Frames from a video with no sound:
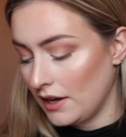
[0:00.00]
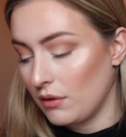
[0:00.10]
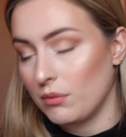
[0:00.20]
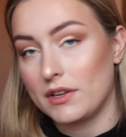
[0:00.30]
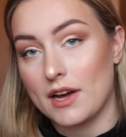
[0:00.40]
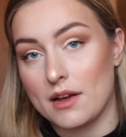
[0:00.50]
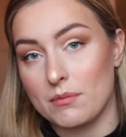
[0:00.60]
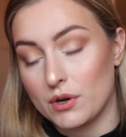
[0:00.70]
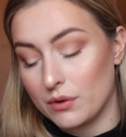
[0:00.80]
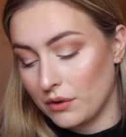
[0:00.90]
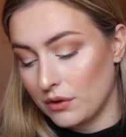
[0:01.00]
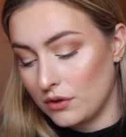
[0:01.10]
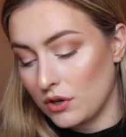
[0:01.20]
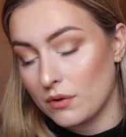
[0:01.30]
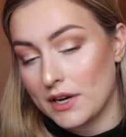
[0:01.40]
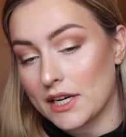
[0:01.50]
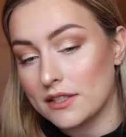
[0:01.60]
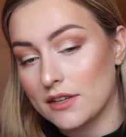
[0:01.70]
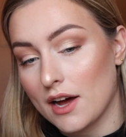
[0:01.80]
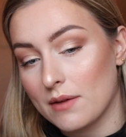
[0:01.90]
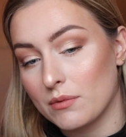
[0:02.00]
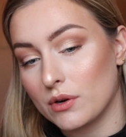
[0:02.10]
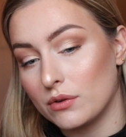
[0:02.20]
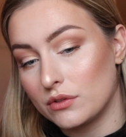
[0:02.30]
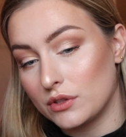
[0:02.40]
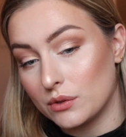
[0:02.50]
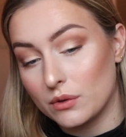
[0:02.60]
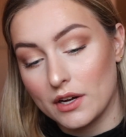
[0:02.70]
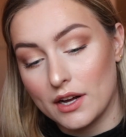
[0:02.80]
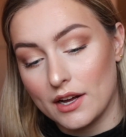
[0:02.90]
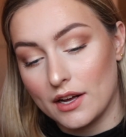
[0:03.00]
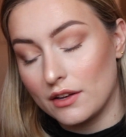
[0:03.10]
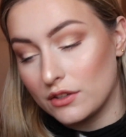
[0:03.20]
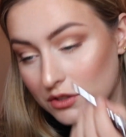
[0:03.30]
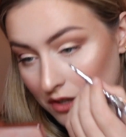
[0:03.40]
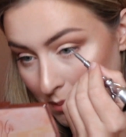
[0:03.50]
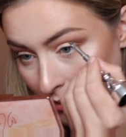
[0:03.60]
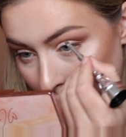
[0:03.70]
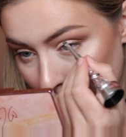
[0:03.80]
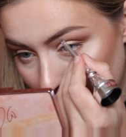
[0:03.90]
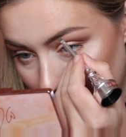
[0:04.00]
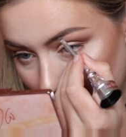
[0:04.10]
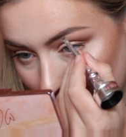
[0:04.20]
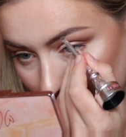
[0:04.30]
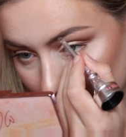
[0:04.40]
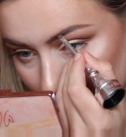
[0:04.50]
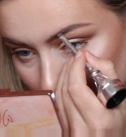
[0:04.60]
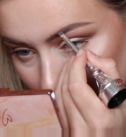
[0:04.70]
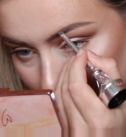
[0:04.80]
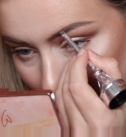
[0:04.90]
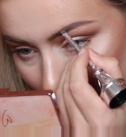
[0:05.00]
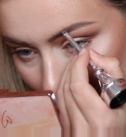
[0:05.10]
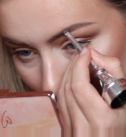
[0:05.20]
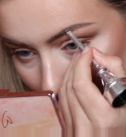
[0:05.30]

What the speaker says: And what I am going to do is I am going to sharpen the edges of my